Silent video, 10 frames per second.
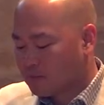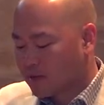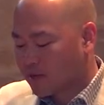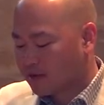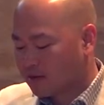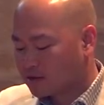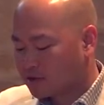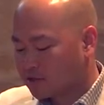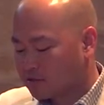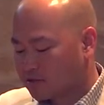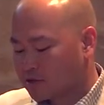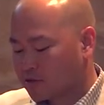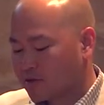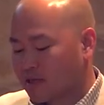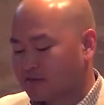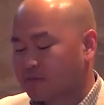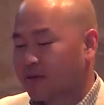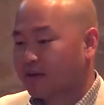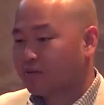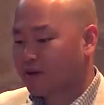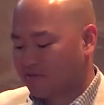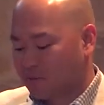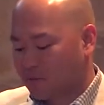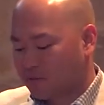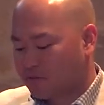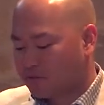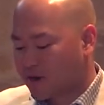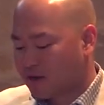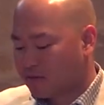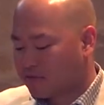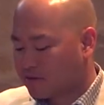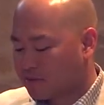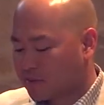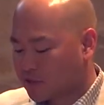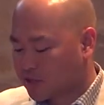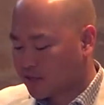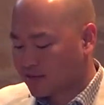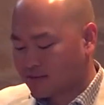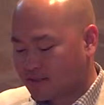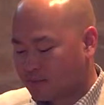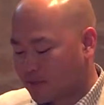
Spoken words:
But in our children's short lifespan, we have moved around from Michigan to